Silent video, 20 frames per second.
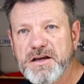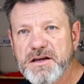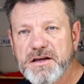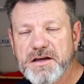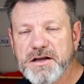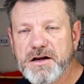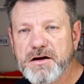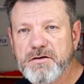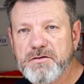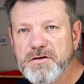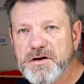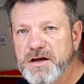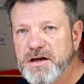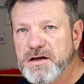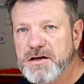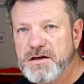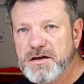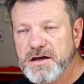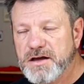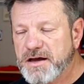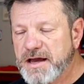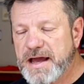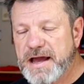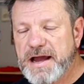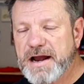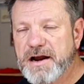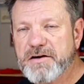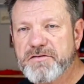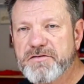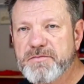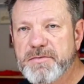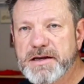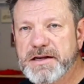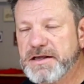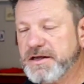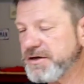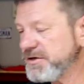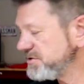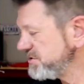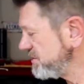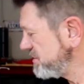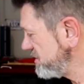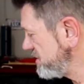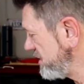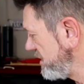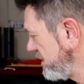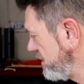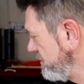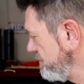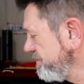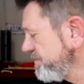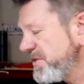you know, however many years this thing.